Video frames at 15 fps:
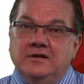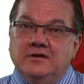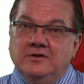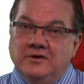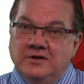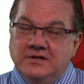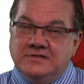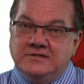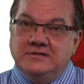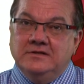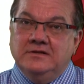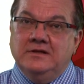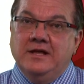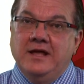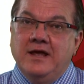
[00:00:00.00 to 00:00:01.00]
not as
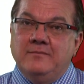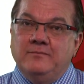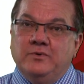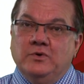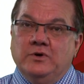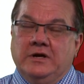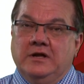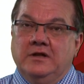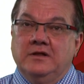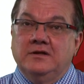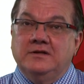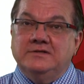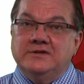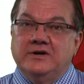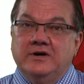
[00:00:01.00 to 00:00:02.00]
the end point in the
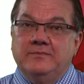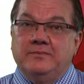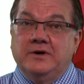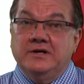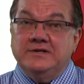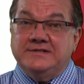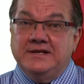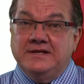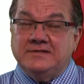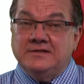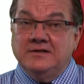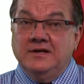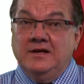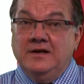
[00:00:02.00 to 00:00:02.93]
design process,